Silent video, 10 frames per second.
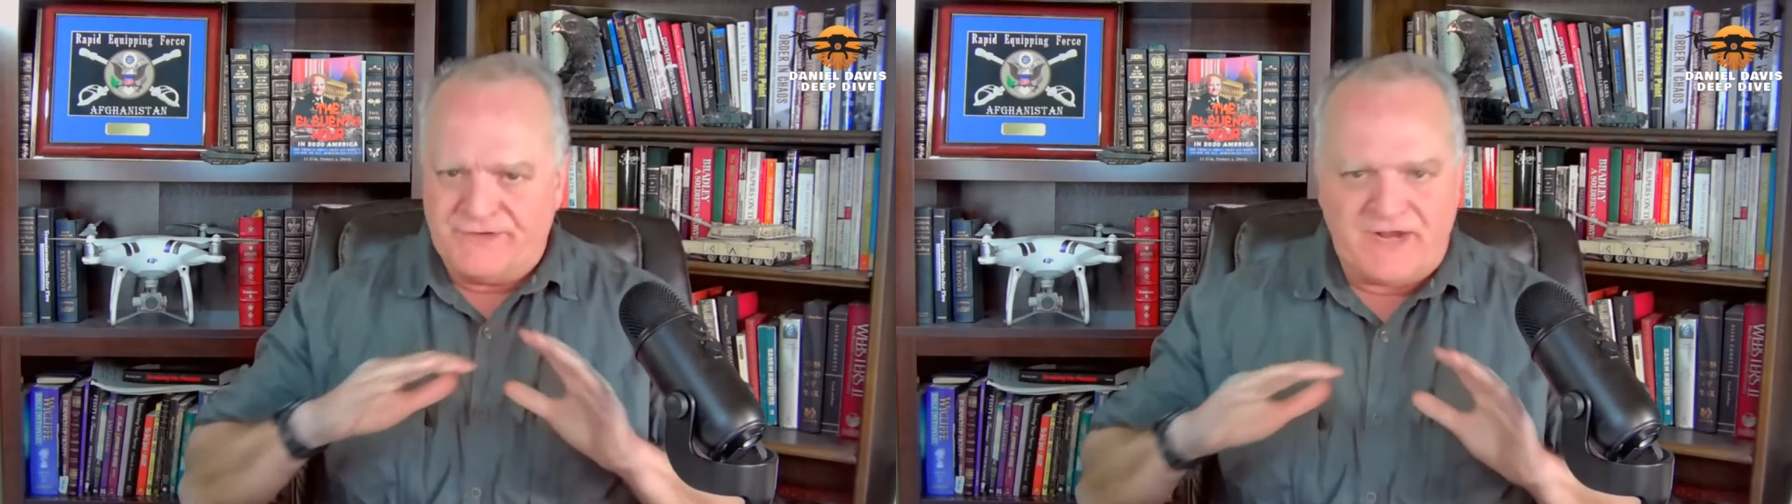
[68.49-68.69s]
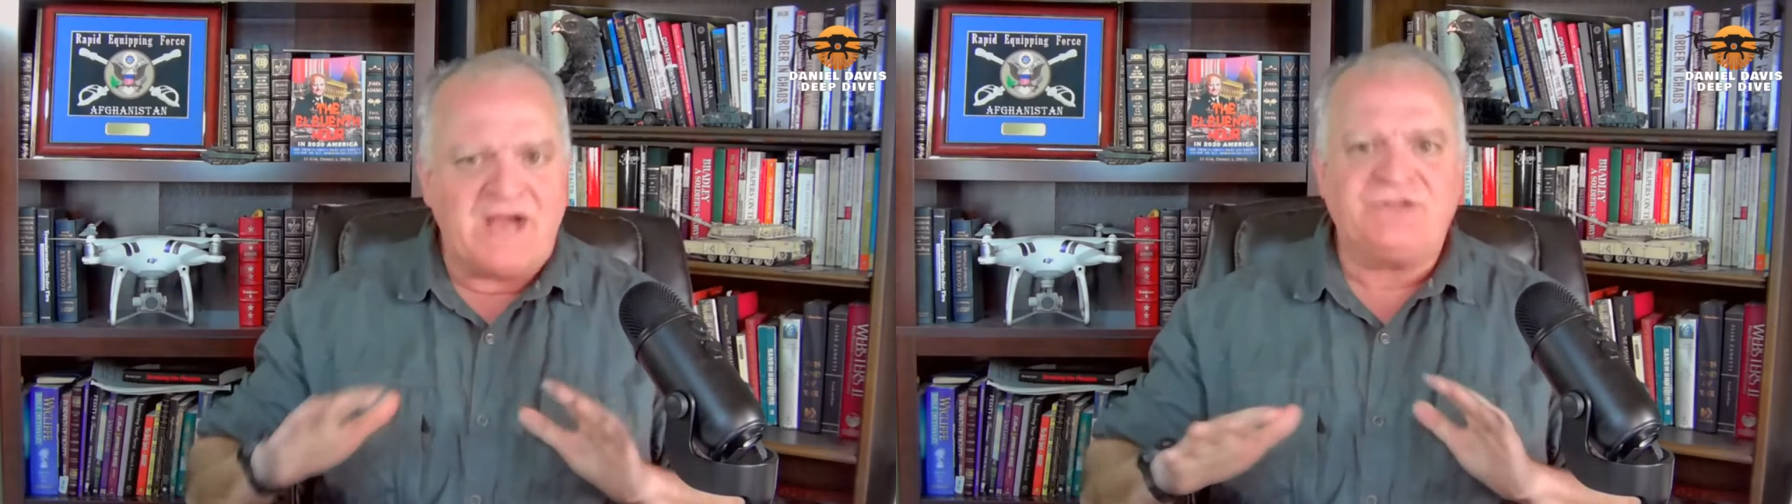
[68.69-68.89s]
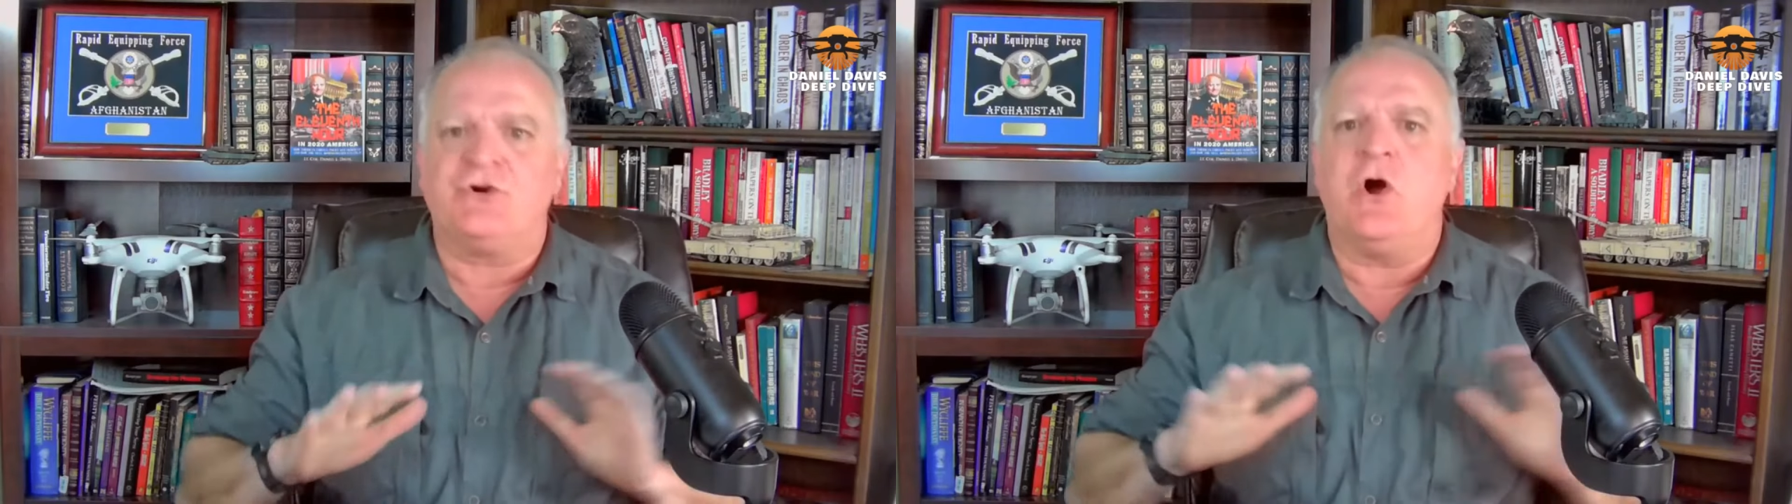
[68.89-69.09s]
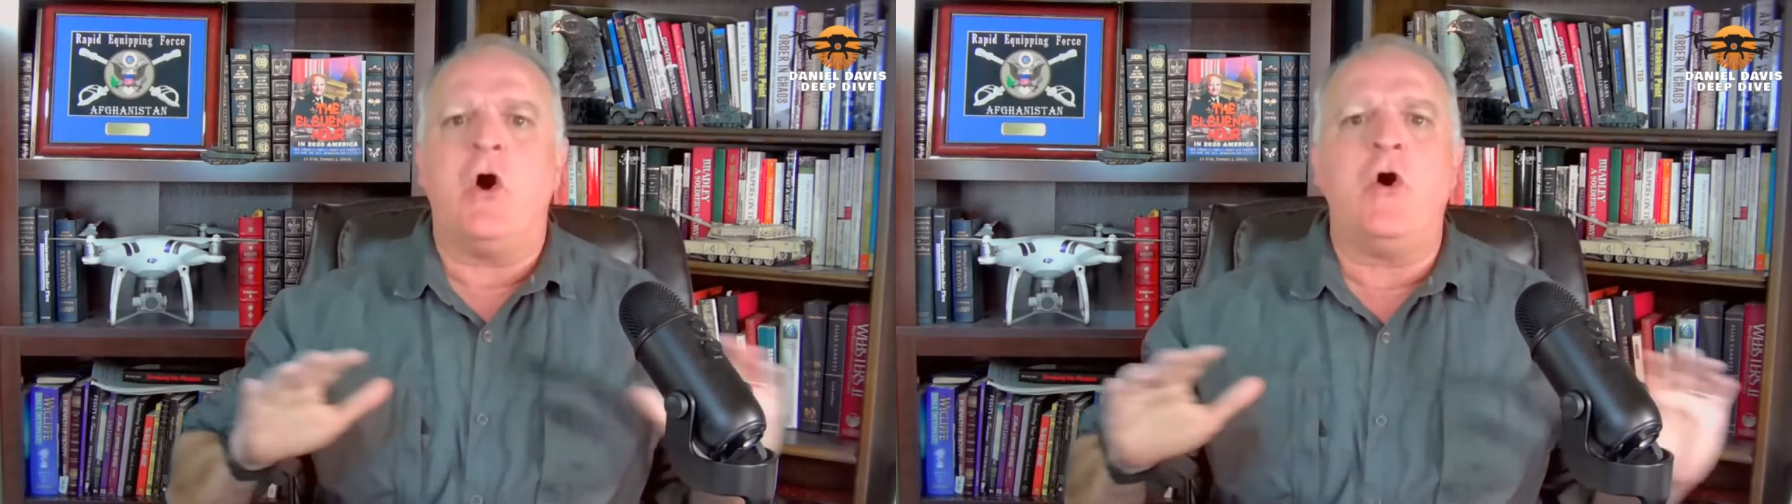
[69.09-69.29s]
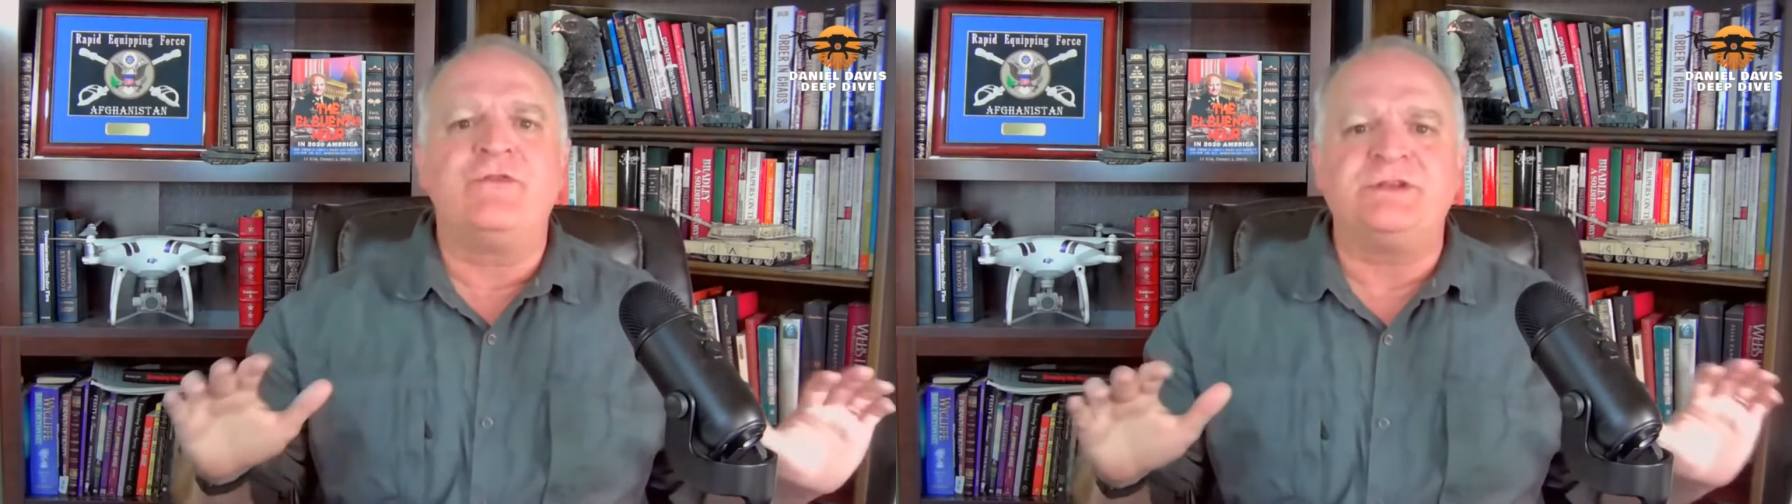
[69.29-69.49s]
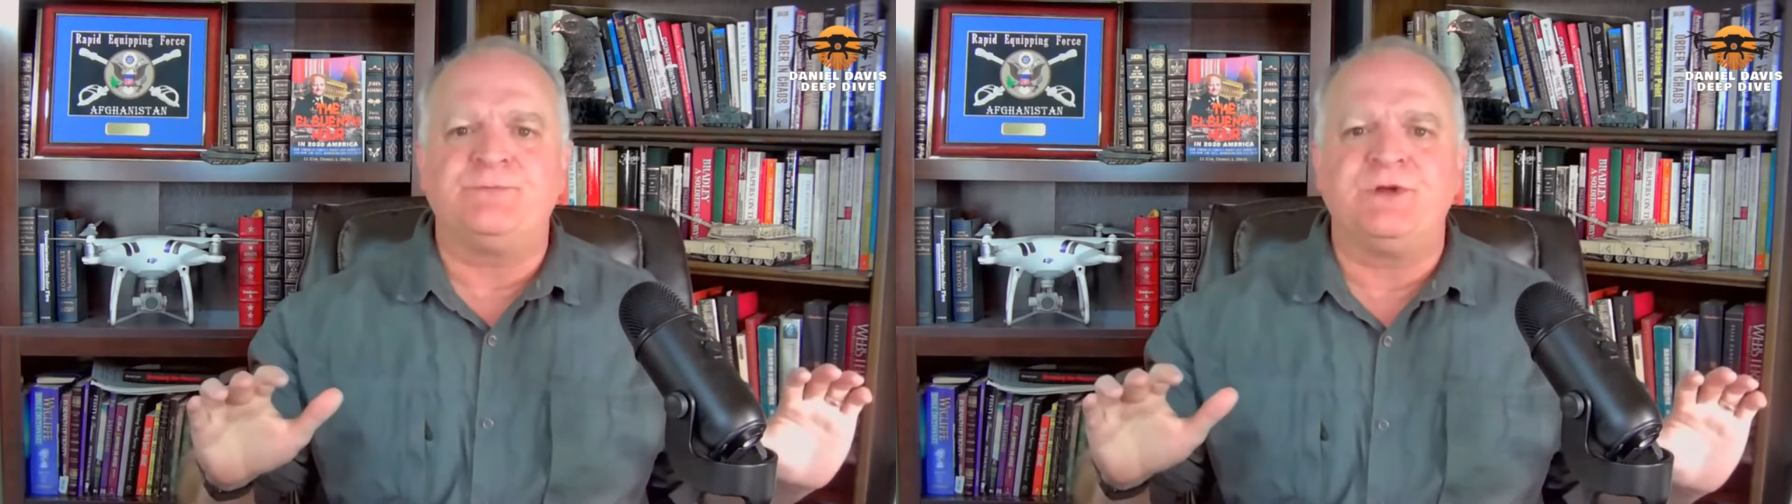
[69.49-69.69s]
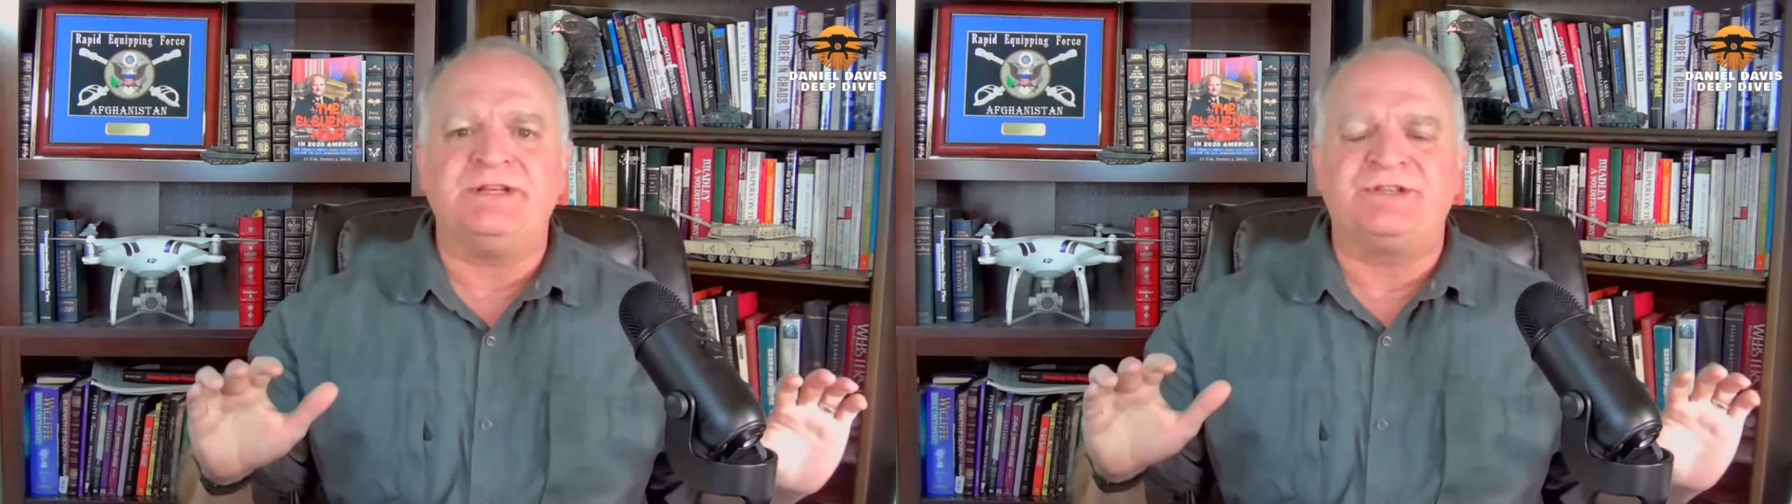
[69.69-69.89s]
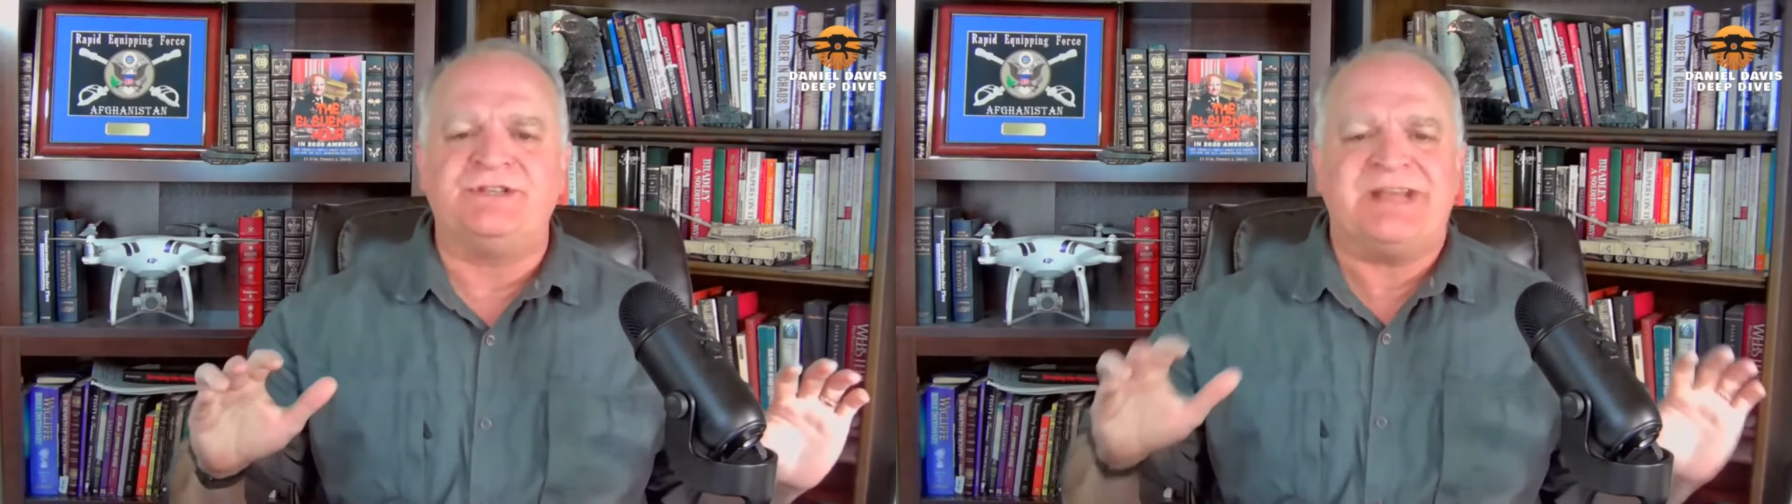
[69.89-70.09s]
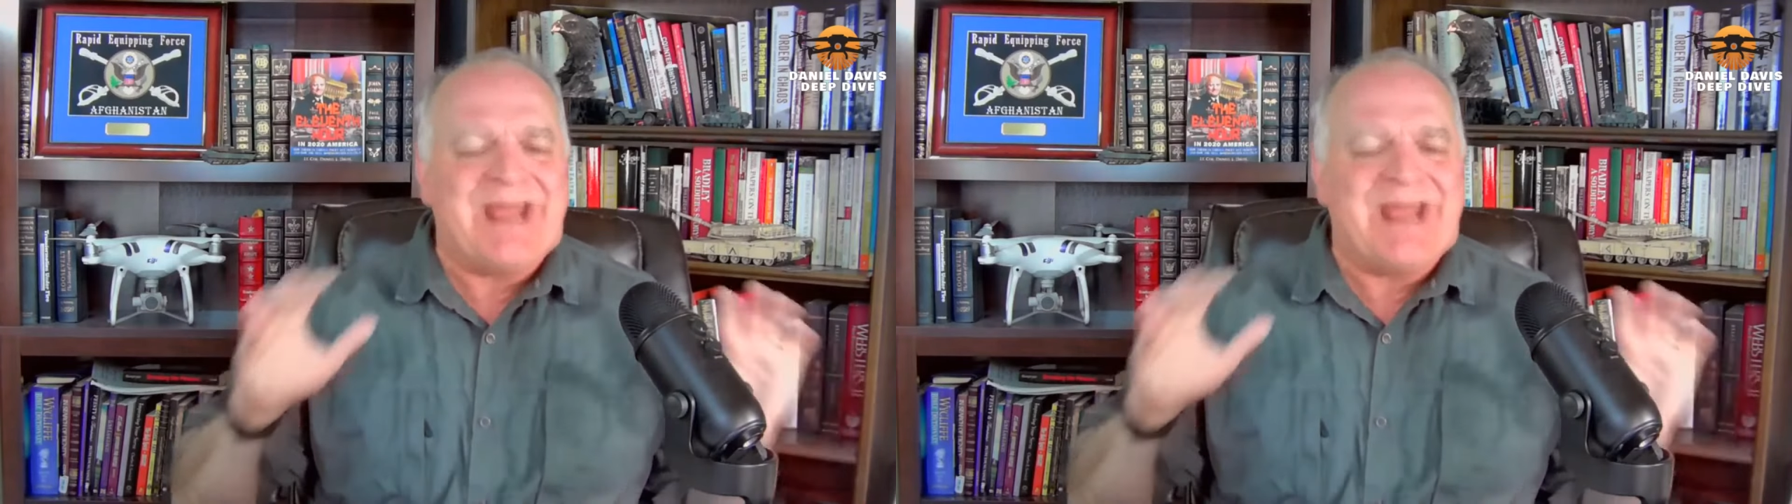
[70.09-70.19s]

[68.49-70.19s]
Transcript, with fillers: Niger, all these places.